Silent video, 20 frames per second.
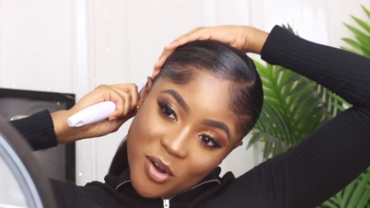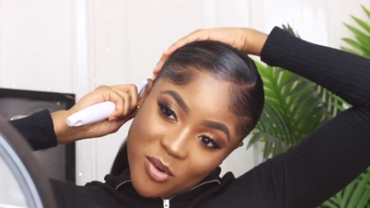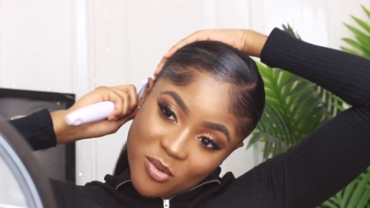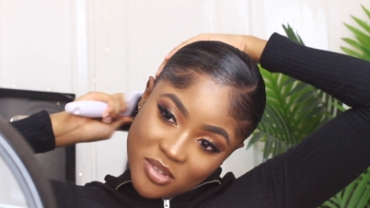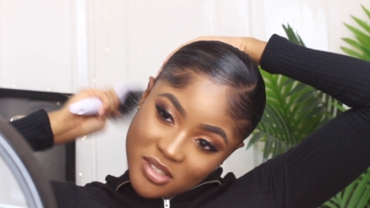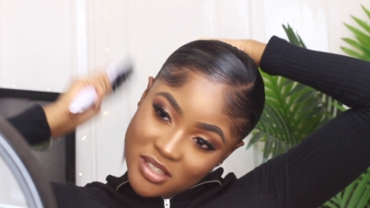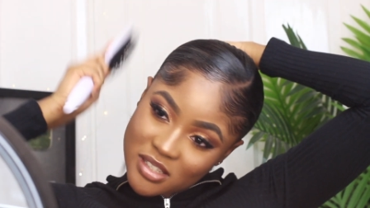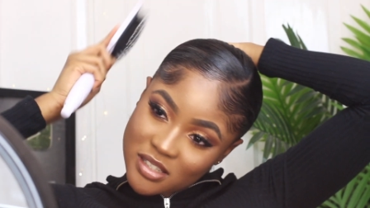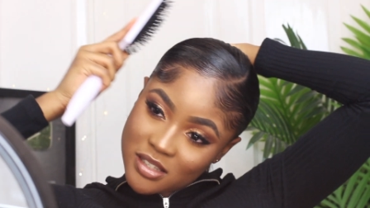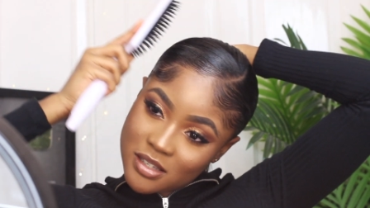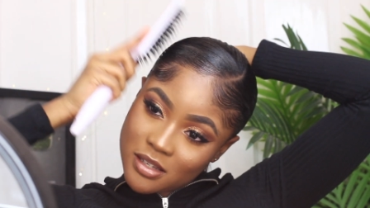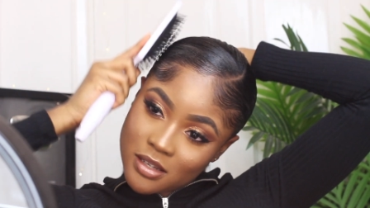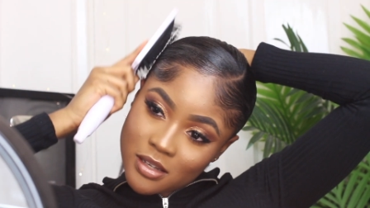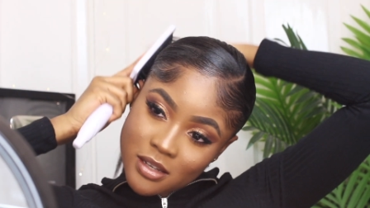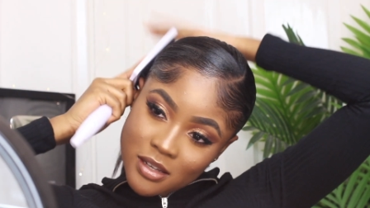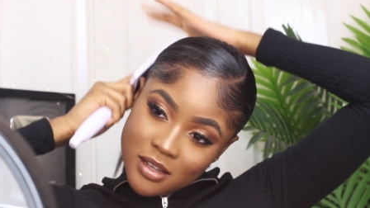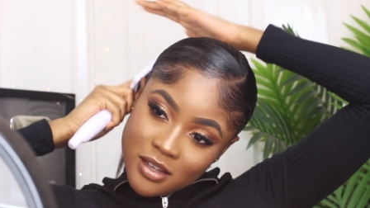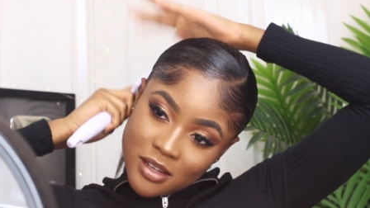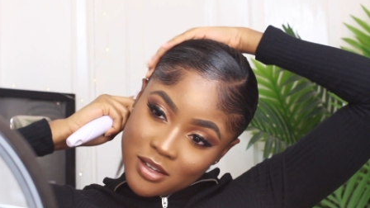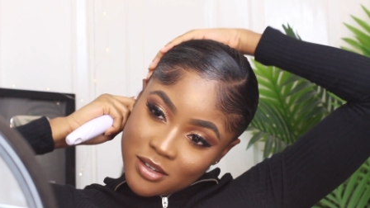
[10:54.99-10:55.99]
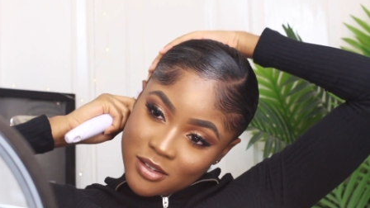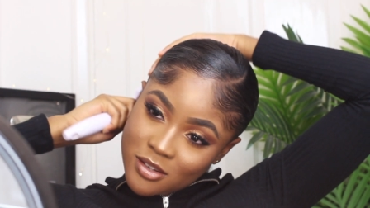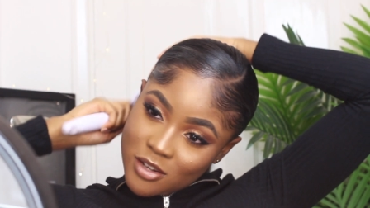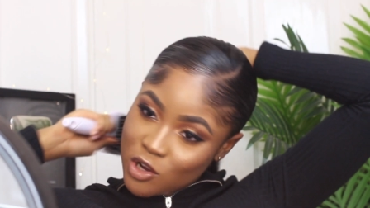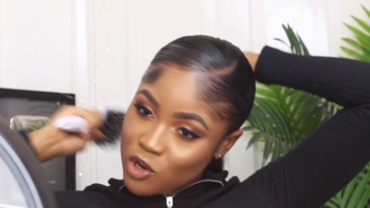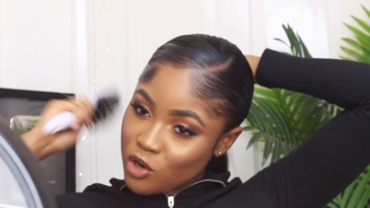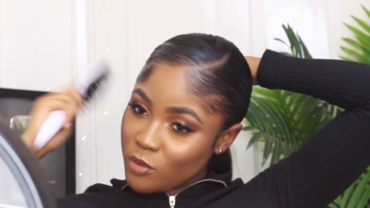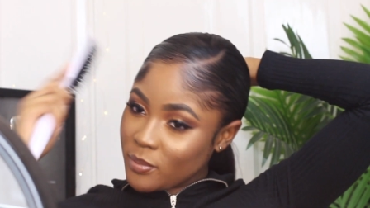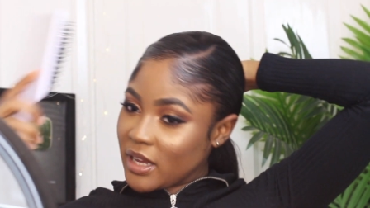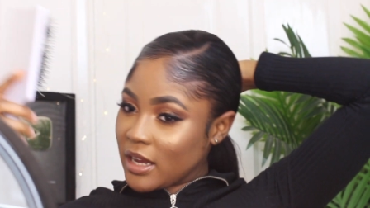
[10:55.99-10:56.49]
bold.
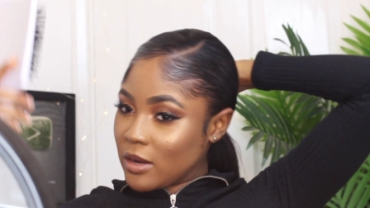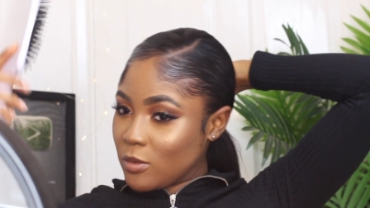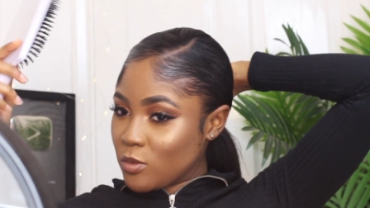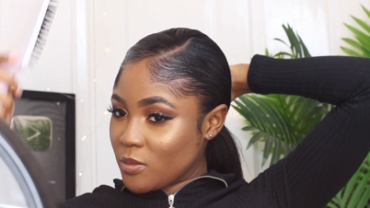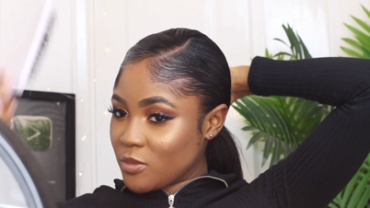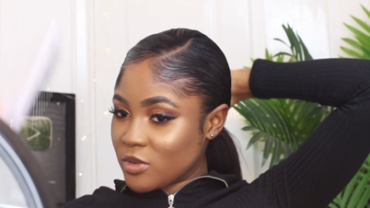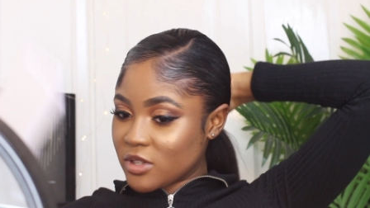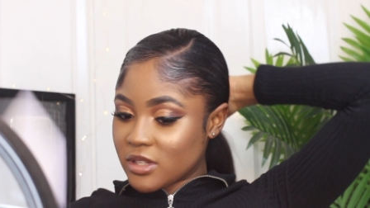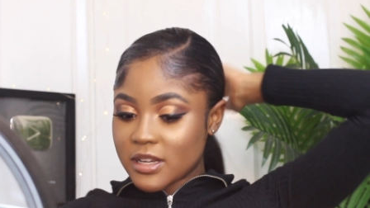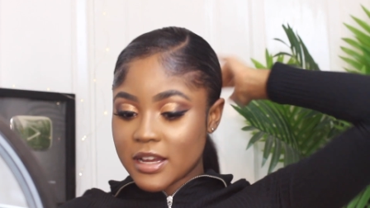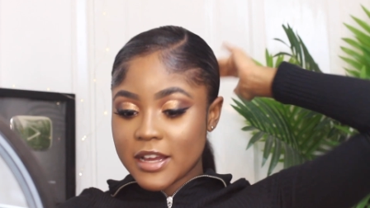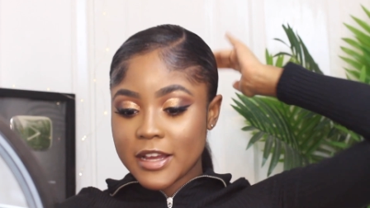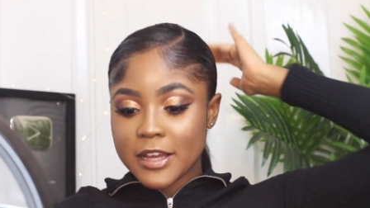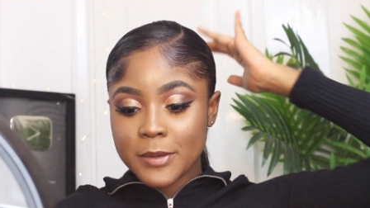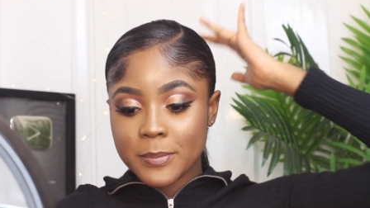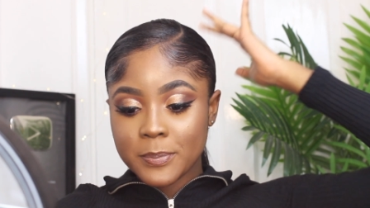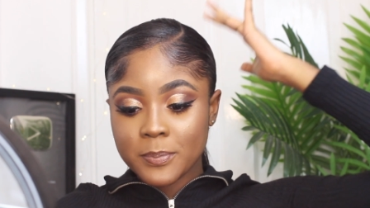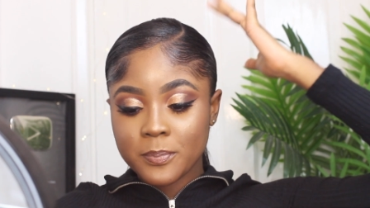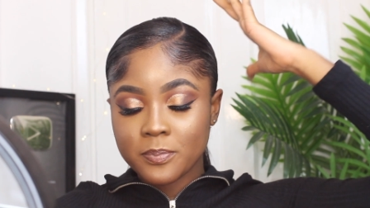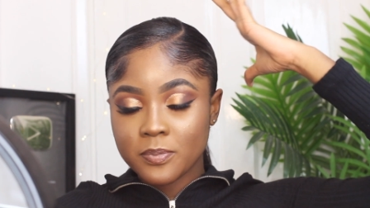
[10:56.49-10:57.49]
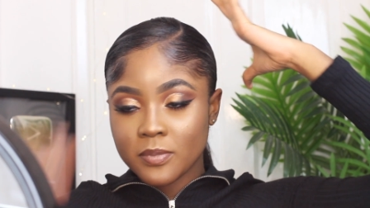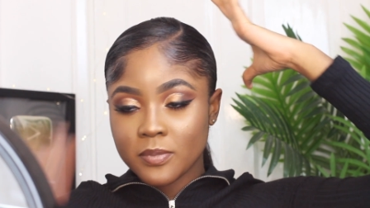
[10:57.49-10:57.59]
Comb it out one more time.